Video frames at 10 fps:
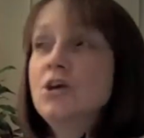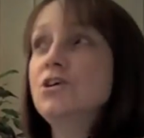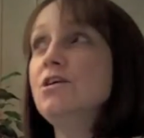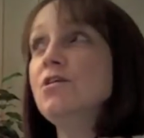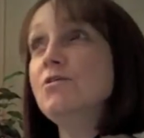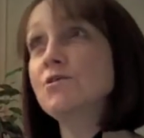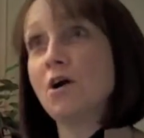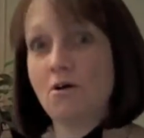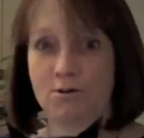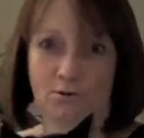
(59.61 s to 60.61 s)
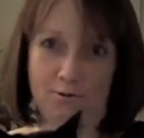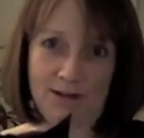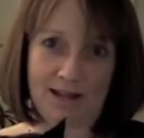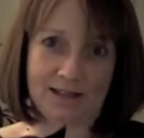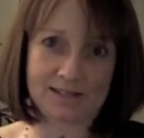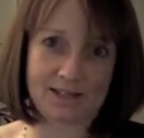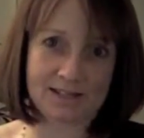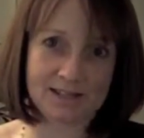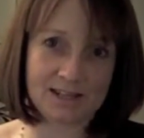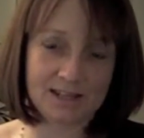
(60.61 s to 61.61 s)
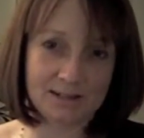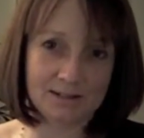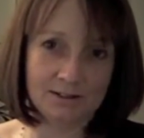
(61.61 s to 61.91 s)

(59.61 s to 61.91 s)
You can't call a cat Sexy.